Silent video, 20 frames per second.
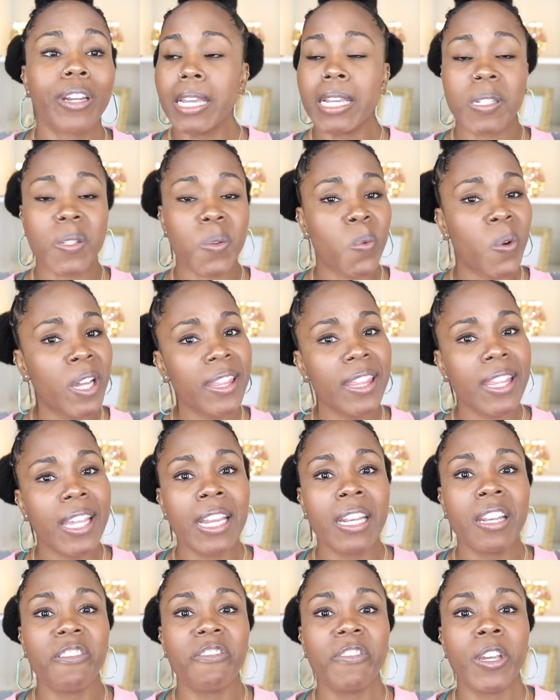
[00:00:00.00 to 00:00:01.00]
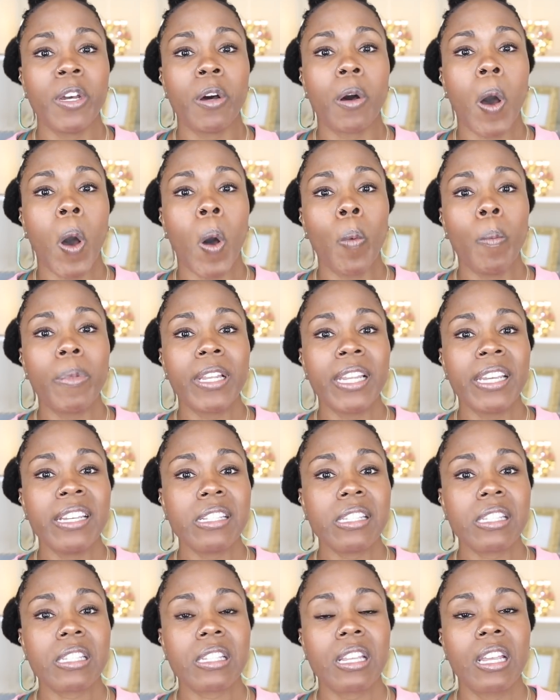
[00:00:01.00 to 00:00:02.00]
It's one thing to feel
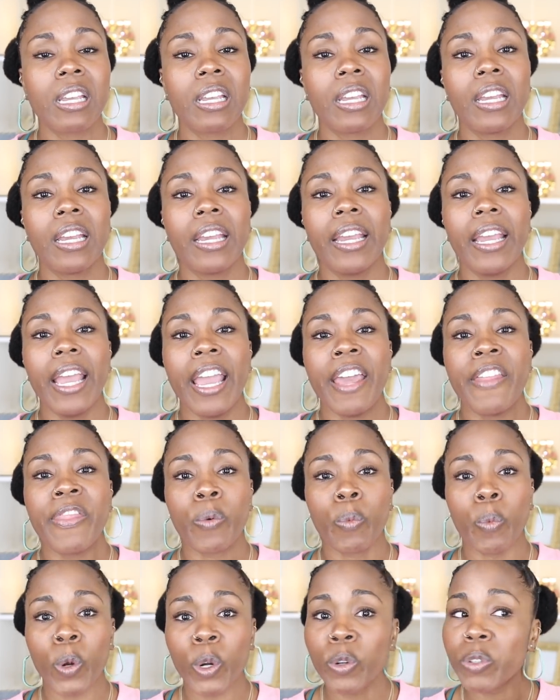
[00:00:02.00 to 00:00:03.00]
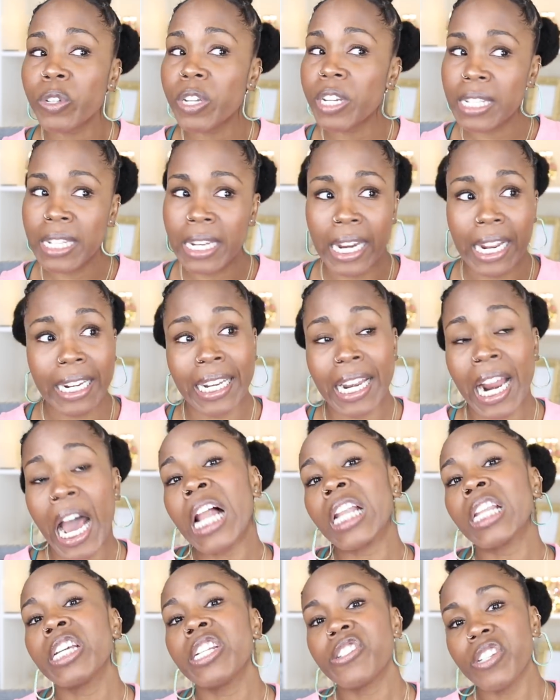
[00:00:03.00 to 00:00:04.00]
hopeless and the world doesn't
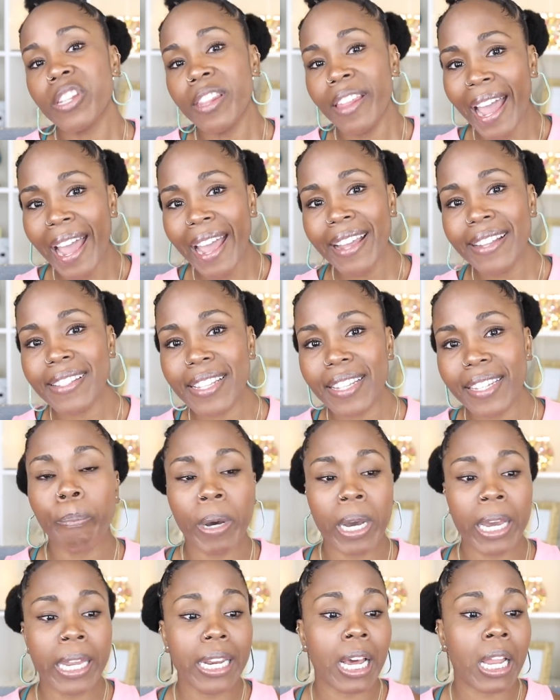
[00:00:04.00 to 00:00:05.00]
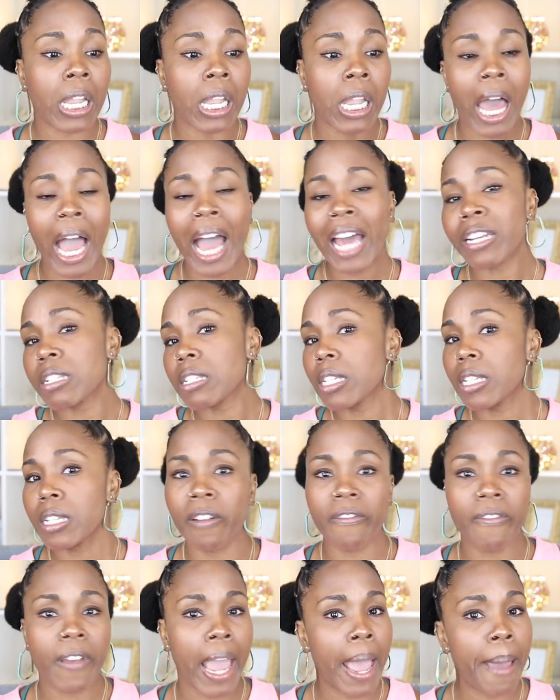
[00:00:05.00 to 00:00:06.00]
acknowledge that but a lot of
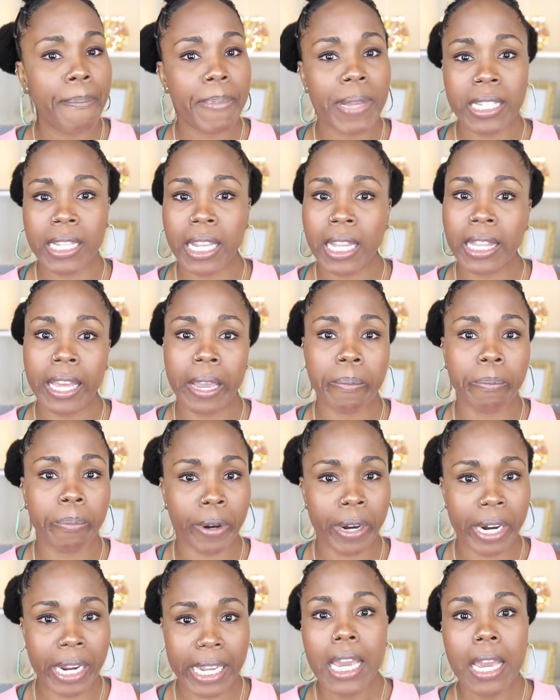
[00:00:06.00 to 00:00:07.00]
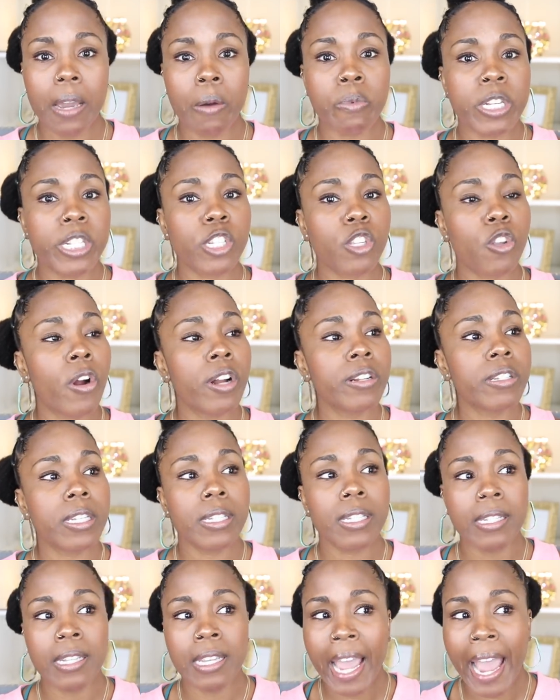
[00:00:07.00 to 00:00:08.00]
stuff happens at that brink and we start
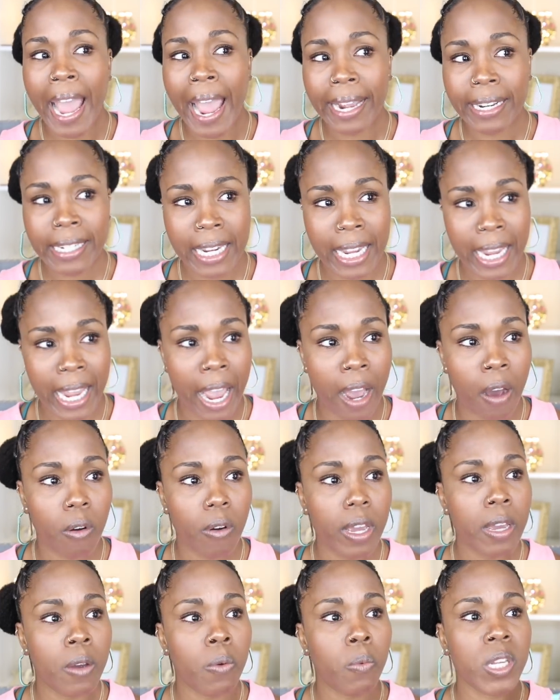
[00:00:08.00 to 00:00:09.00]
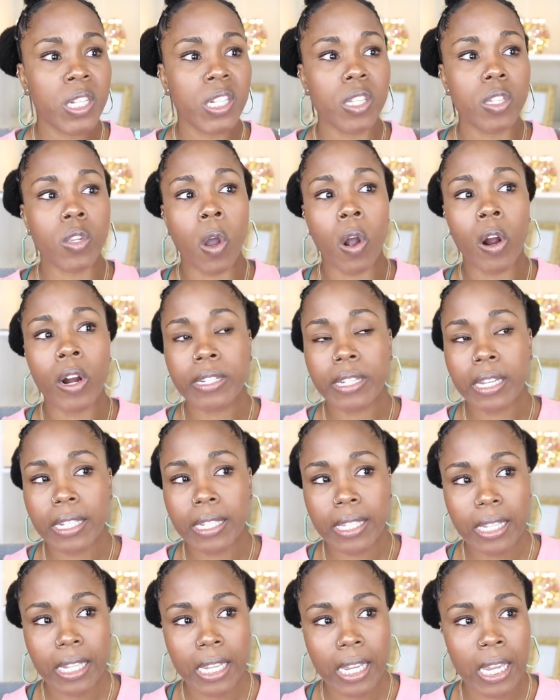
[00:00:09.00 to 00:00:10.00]
to see acting out and we start to
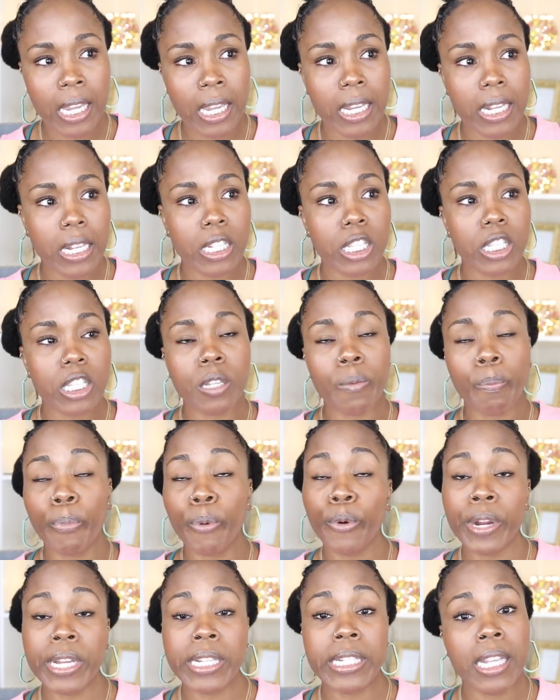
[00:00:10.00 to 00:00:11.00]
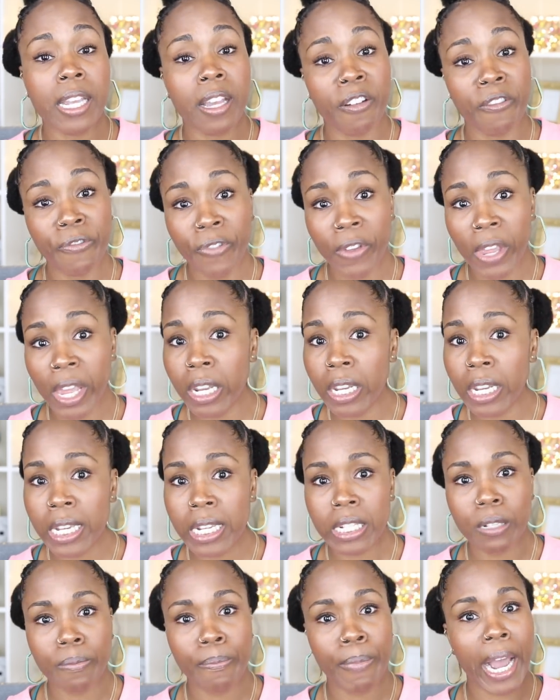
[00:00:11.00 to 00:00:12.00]
see suppressing of
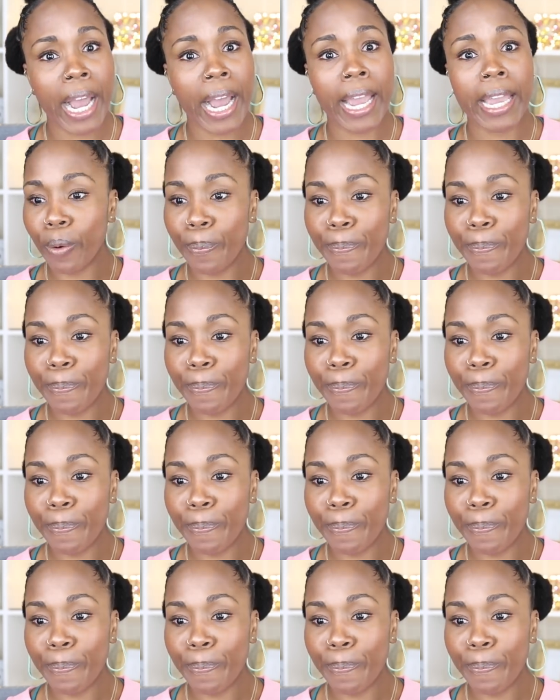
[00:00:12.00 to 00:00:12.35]
feelings by